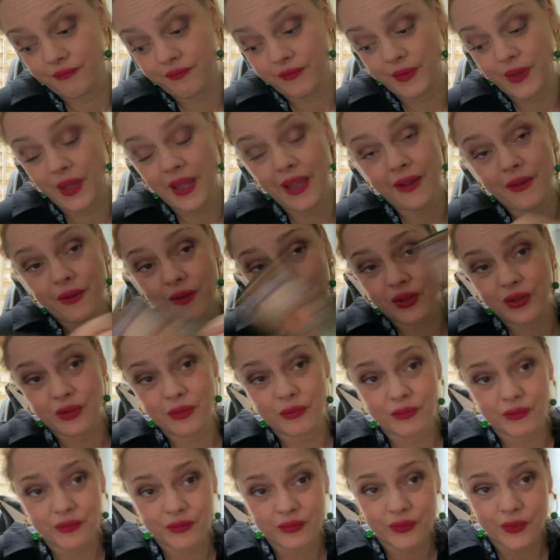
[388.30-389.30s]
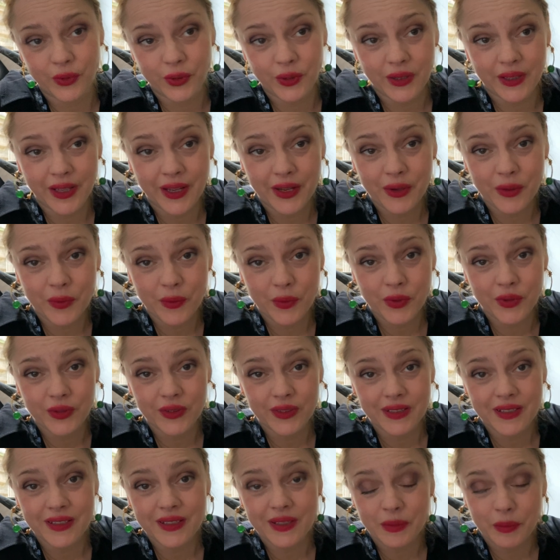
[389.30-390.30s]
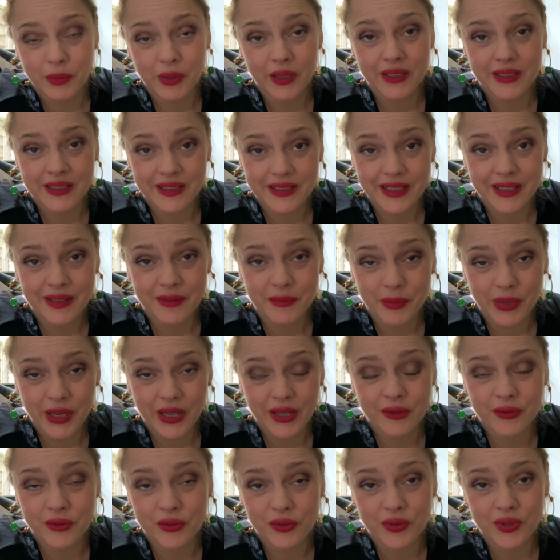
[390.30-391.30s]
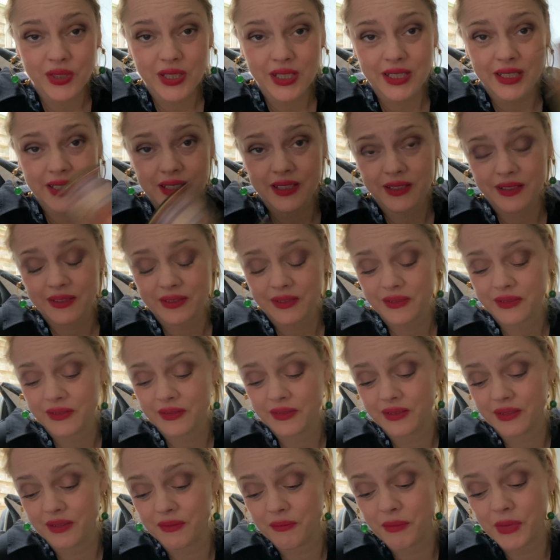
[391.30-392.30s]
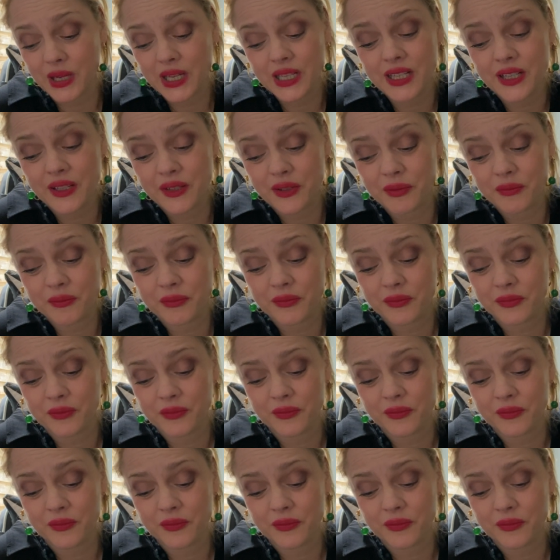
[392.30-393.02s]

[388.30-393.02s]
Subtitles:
The outcome, Nine of Wands, is about setting boundaries, meaning them,